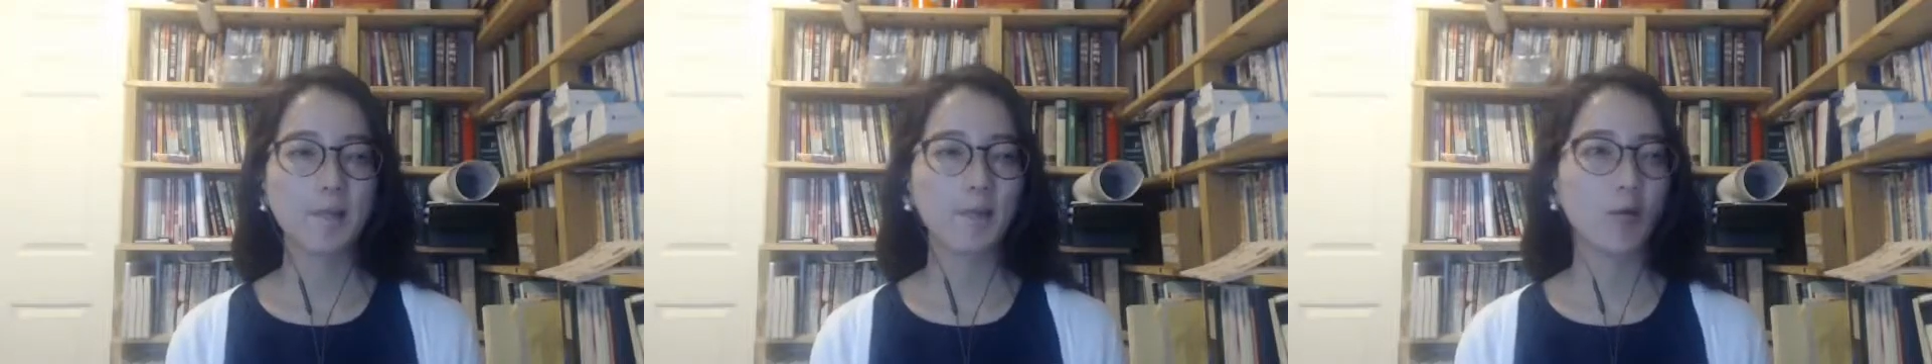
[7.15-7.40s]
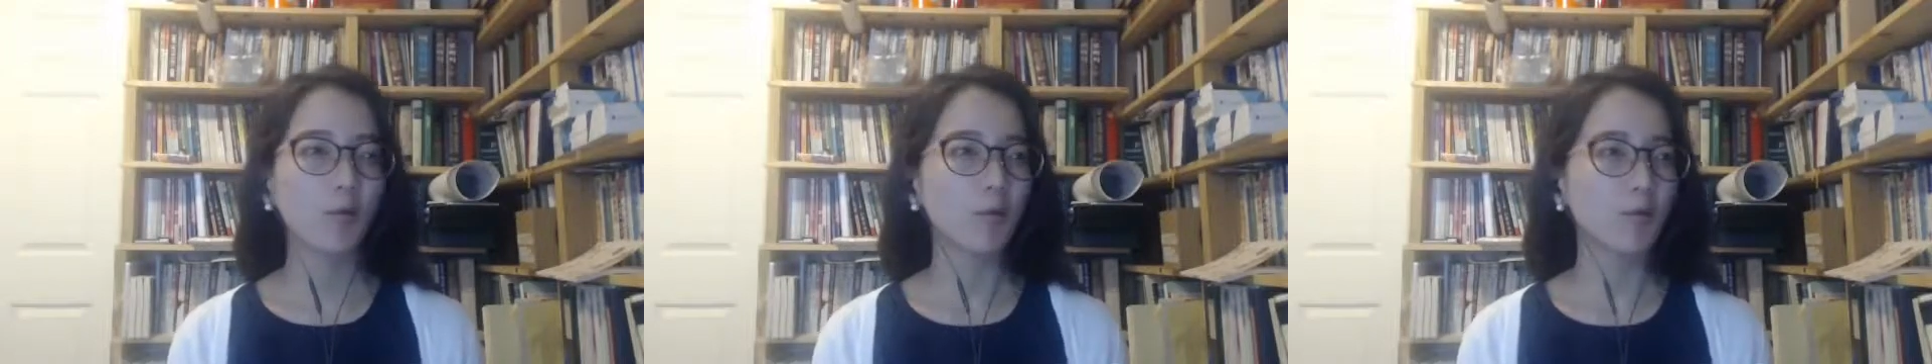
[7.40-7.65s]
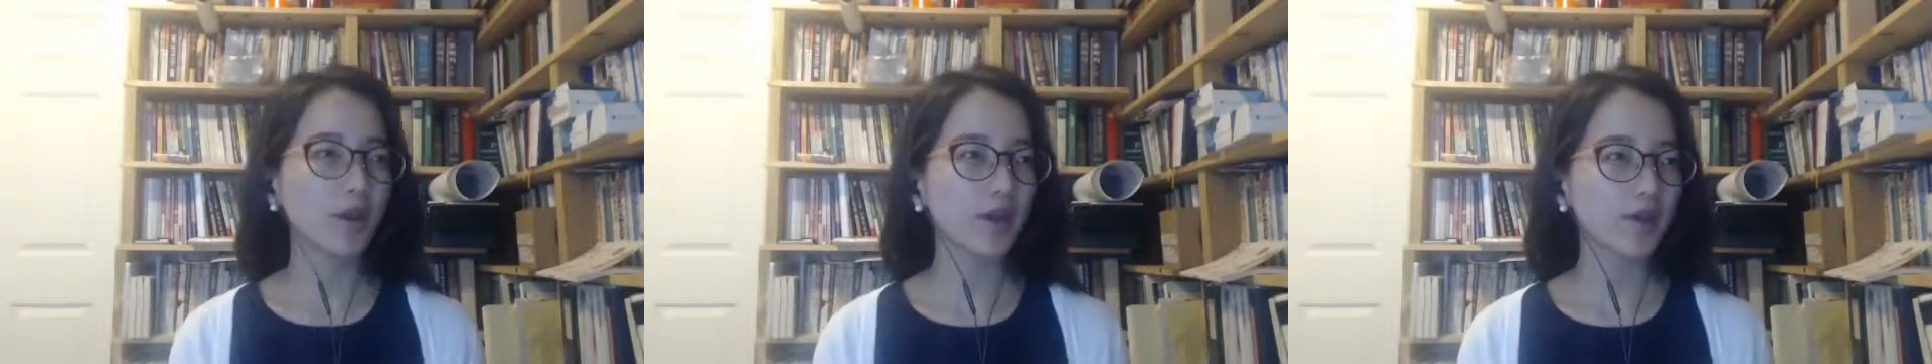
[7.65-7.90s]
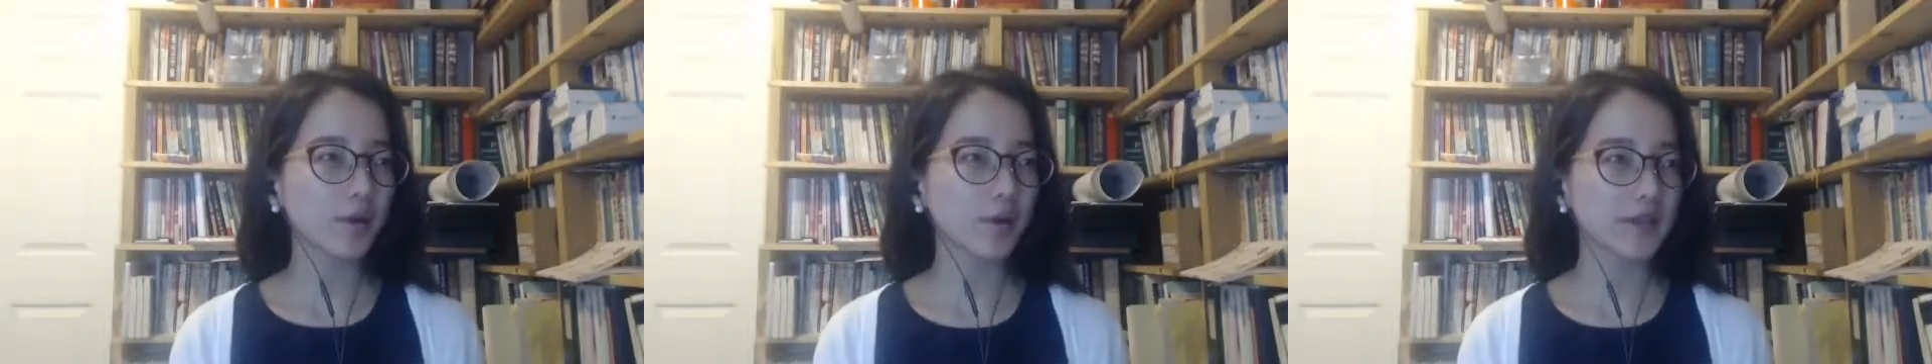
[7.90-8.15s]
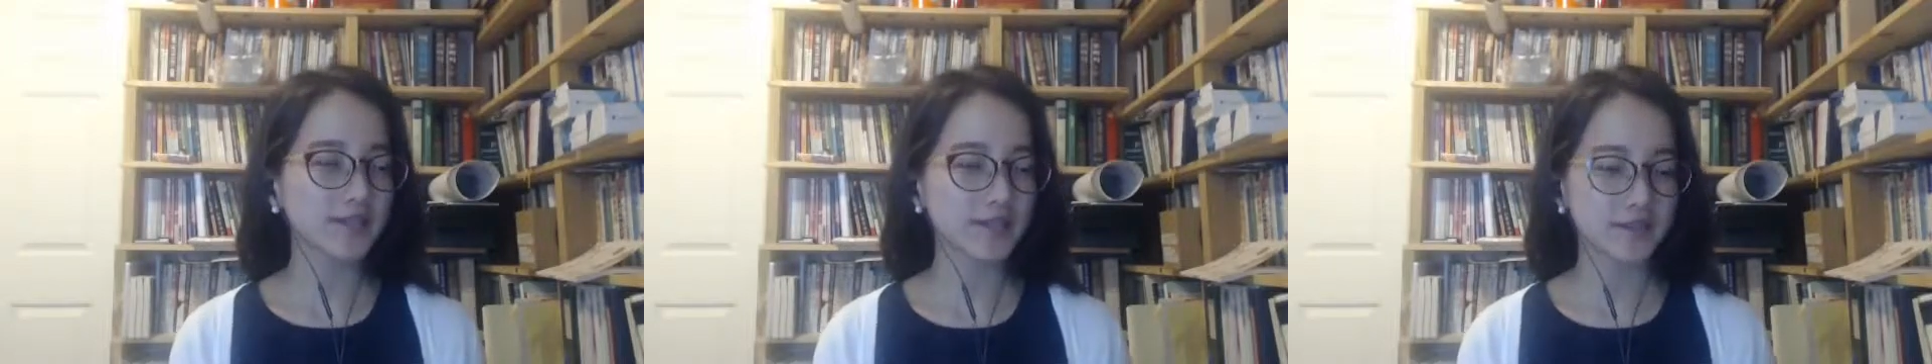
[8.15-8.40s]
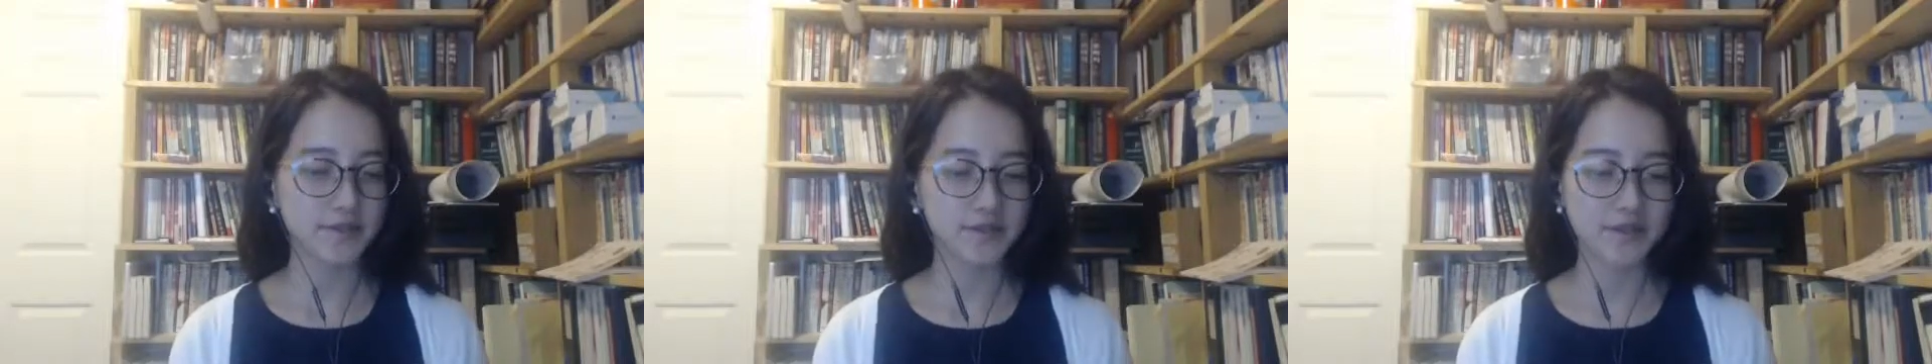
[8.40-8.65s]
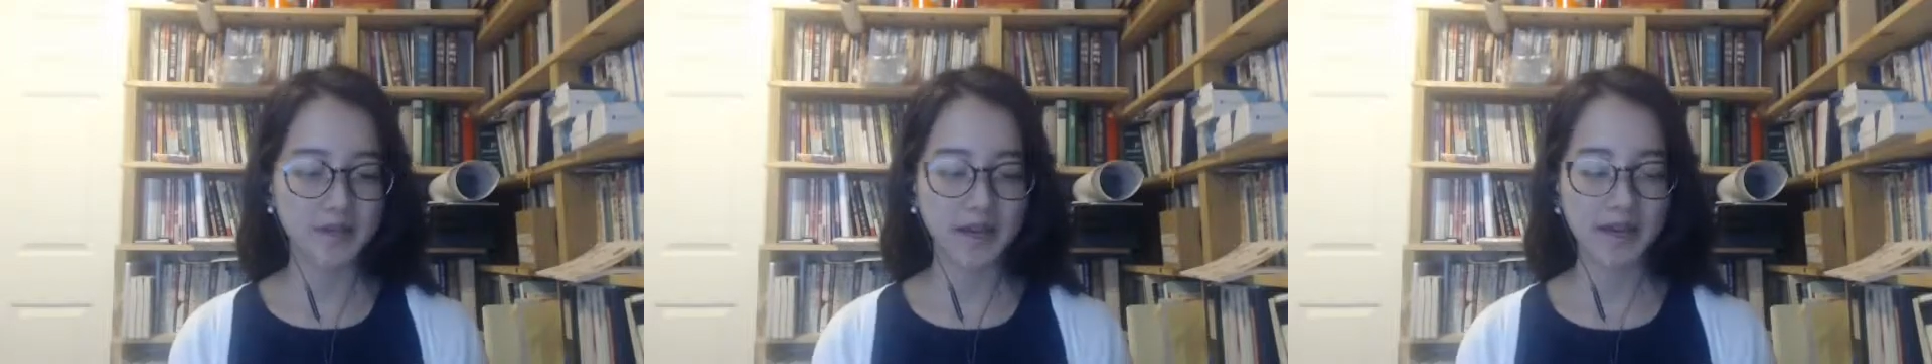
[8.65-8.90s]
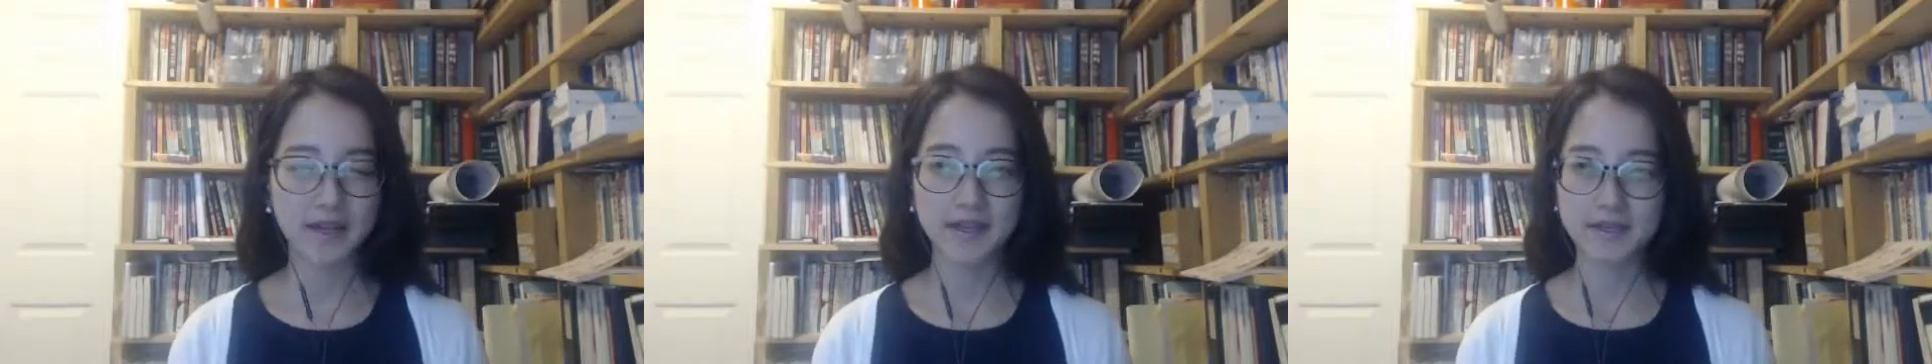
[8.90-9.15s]
What we're going to do
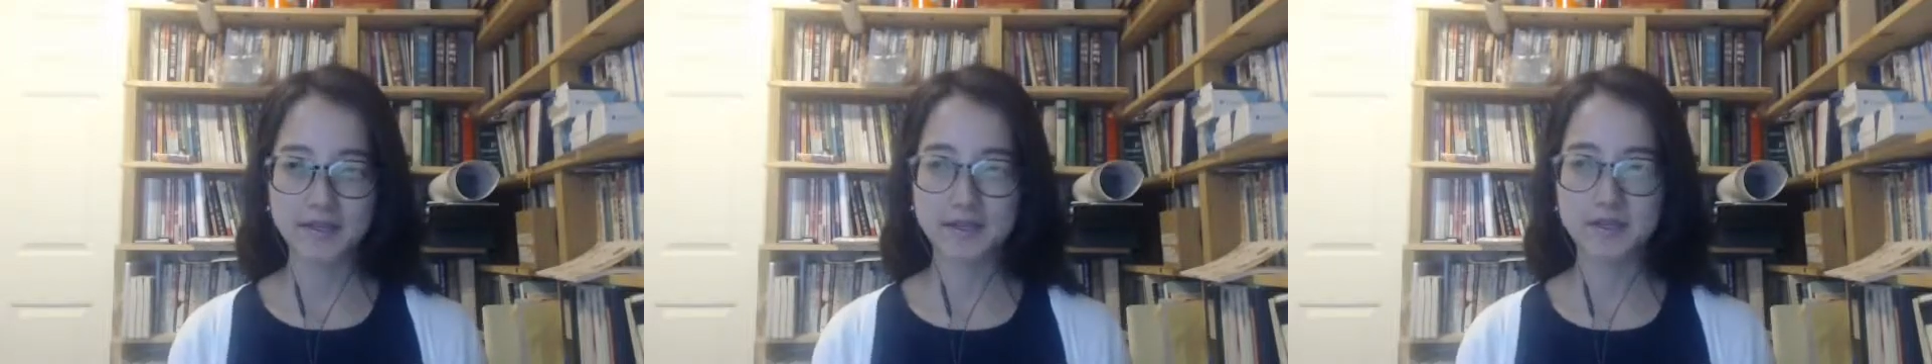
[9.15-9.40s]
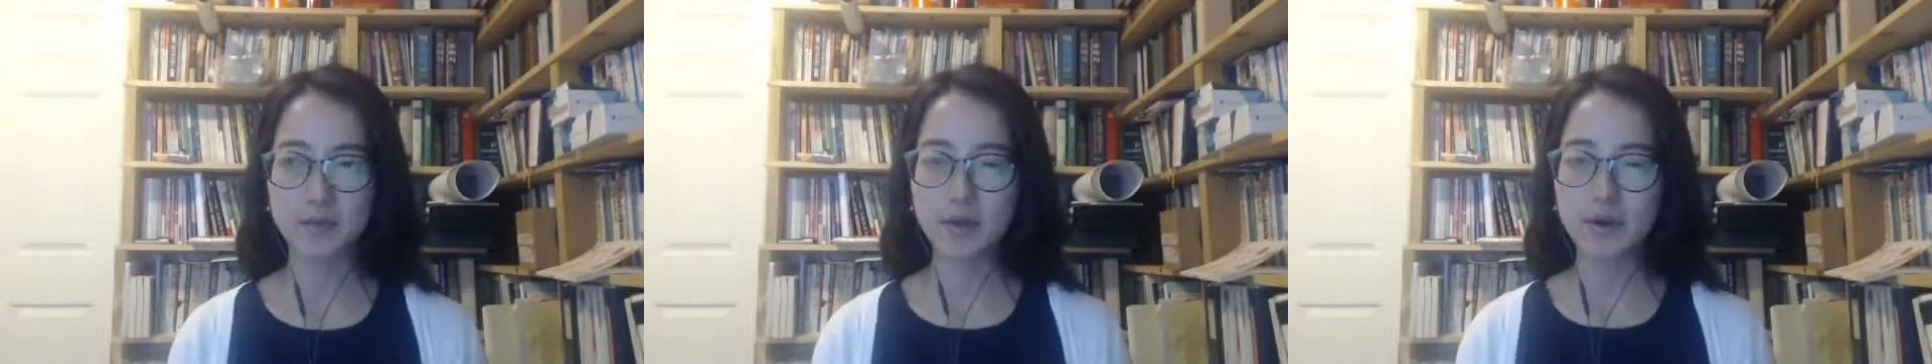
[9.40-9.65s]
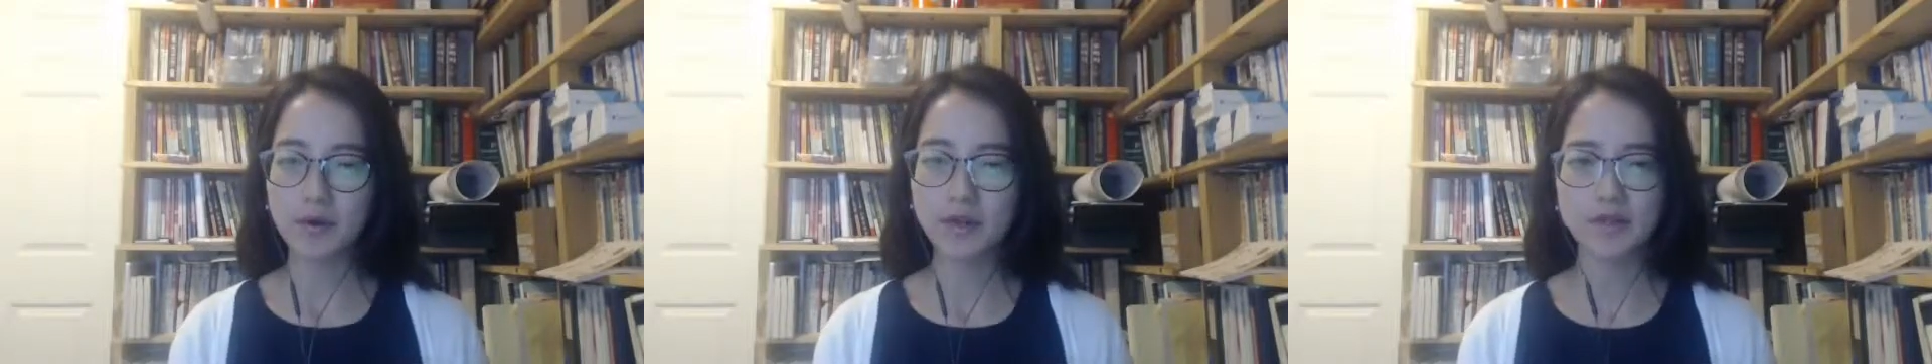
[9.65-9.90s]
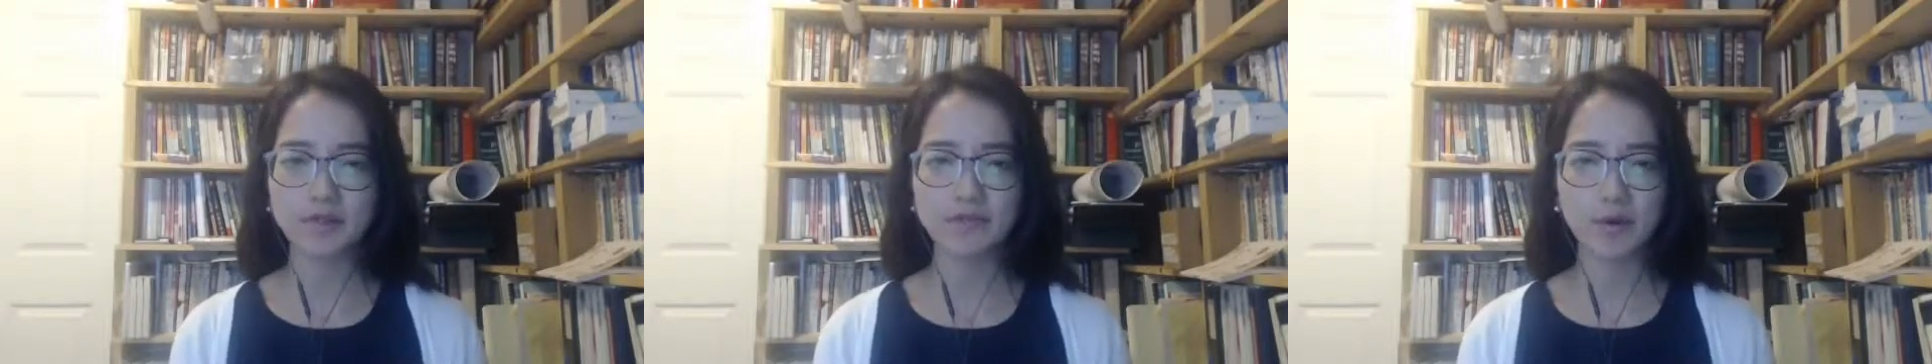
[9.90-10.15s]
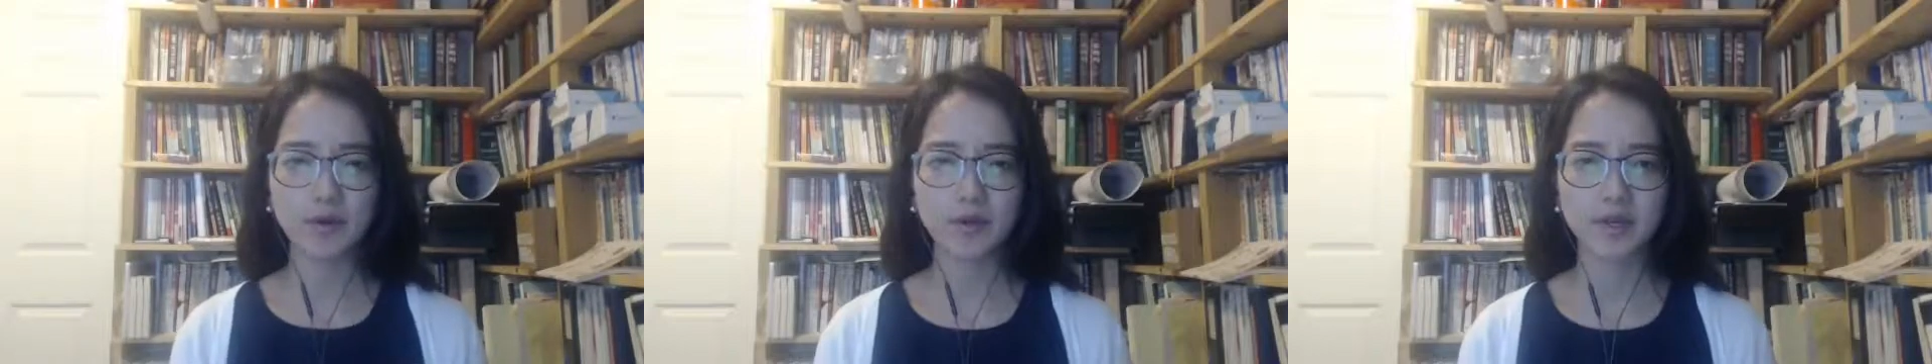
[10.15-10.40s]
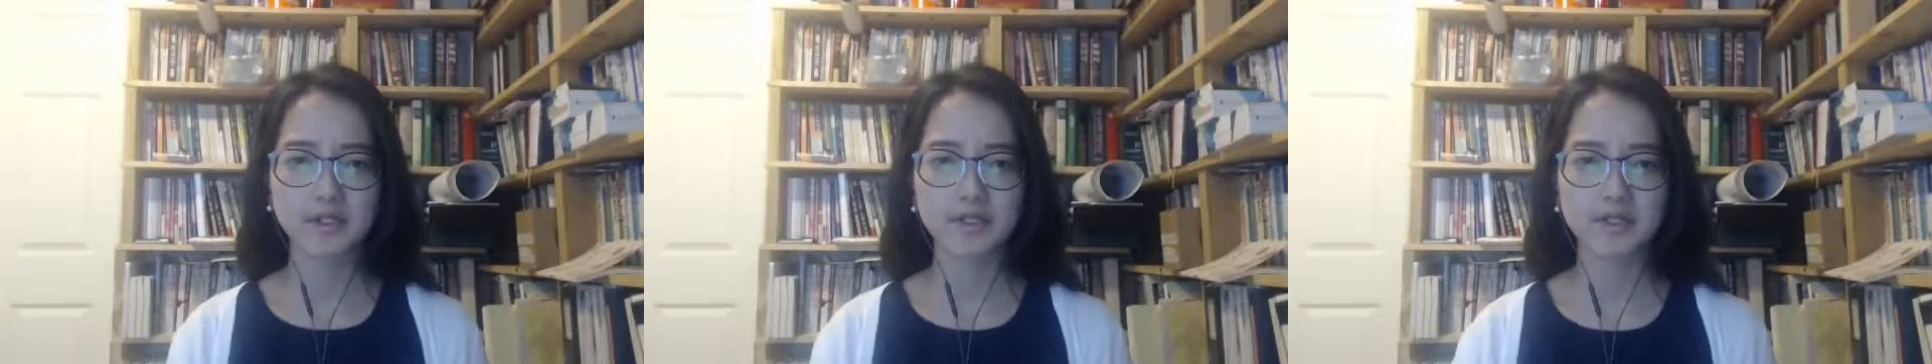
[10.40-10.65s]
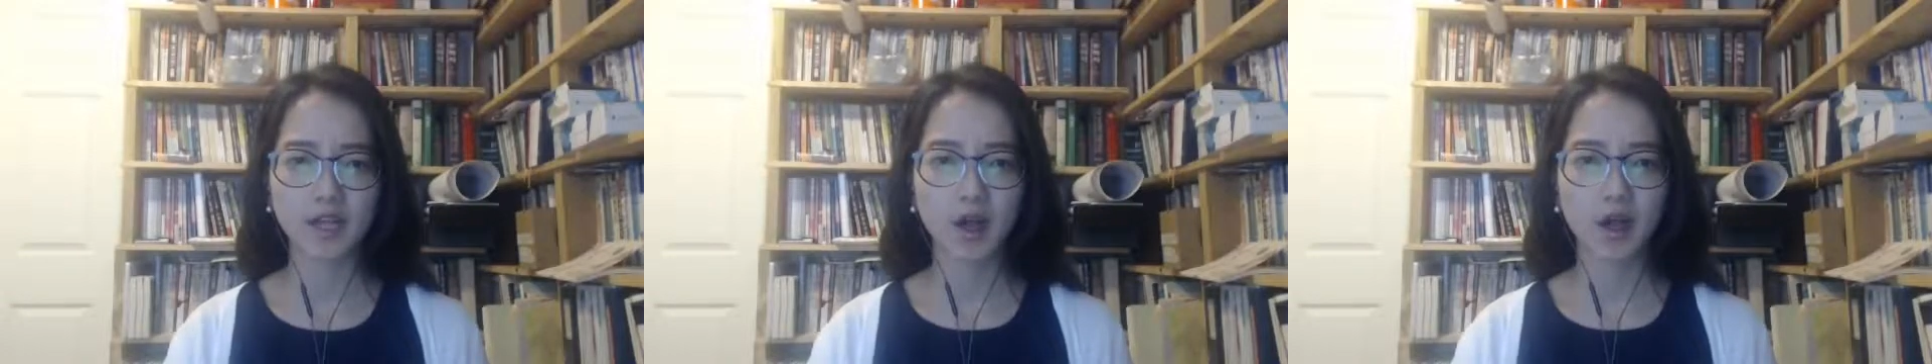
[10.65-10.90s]
today is we're going to focus